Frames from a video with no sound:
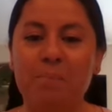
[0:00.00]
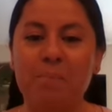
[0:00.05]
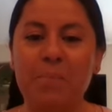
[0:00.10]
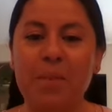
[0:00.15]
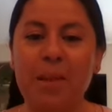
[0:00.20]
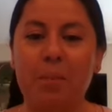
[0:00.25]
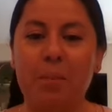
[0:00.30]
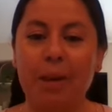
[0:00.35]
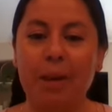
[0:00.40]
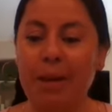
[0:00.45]

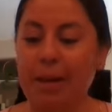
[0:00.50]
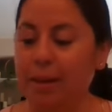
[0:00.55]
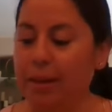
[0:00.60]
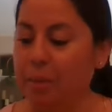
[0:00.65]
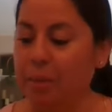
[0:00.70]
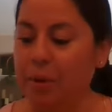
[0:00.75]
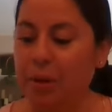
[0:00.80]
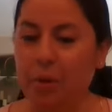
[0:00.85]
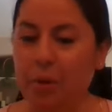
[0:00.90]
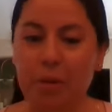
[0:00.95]
Megan, let
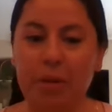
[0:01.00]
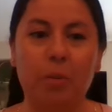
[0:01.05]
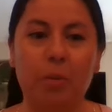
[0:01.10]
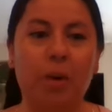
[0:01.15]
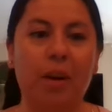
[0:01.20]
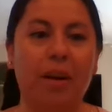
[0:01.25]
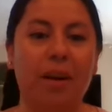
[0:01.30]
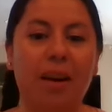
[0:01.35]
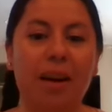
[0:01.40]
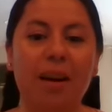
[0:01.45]
me know when you
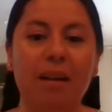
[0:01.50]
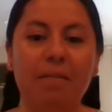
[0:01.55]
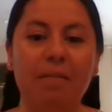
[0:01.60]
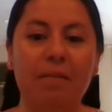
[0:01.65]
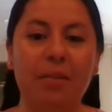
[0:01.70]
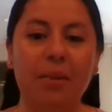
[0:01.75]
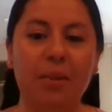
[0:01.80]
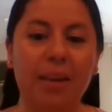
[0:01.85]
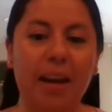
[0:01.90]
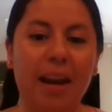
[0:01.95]
want to come
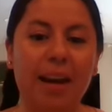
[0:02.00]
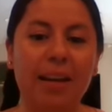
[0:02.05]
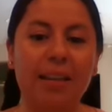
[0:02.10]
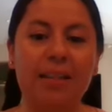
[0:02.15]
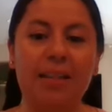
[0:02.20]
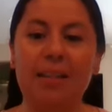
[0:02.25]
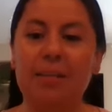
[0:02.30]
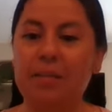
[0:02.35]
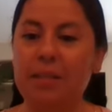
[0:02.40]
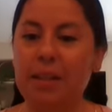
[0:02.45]
for that.
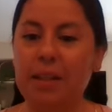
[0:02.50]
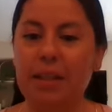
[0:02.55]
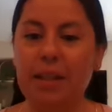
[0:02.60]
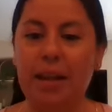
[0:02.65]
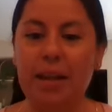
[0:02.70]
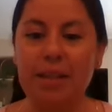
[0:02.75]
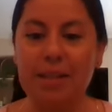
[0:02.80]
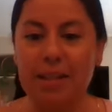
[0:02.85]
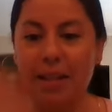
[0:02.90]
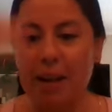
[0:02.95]
Tiffany,
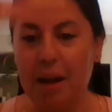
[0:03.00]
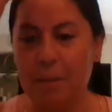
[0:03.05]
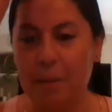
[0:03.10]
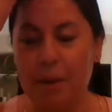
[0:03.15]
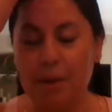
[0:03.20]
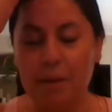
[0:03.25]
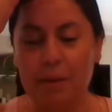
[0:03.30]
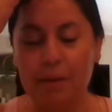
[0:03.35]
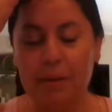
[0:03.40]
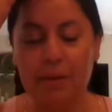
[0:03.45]
yes, come
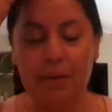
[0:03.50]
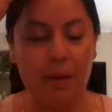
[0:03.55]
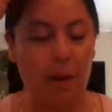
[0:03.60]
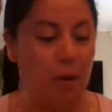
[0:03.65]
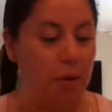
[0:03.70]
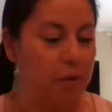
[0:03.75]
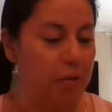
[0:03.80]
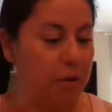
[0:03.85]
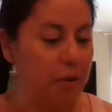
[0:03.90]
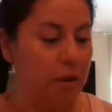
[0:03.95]
on
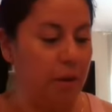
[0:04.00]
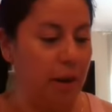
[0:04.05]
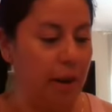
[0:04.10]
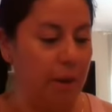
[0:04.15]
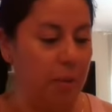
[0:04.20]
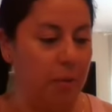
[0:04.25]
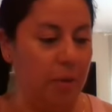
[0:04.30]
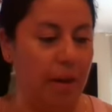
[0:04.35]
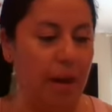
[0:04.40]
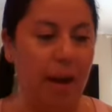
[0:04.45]
over. I
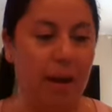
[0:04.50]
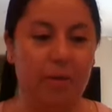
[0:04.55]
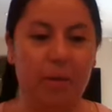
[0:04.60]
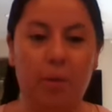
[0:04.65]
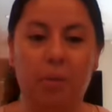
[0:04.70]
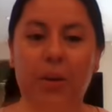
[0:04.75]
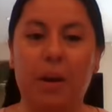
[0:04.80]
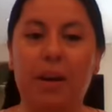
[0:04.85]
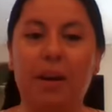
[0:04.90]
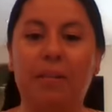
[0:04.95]
will have it
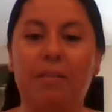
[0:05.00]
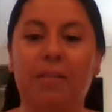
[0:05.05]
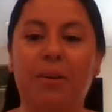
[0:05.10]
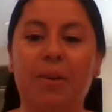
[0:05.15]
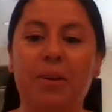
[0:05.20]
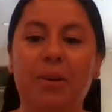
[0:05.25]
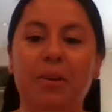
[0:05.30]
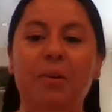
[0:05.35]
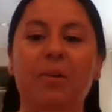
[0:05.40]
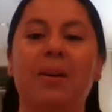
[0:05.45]
ready for
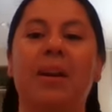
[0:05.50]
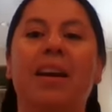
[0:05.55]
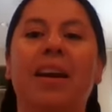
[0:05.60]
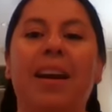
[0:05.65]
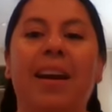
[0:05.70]
you.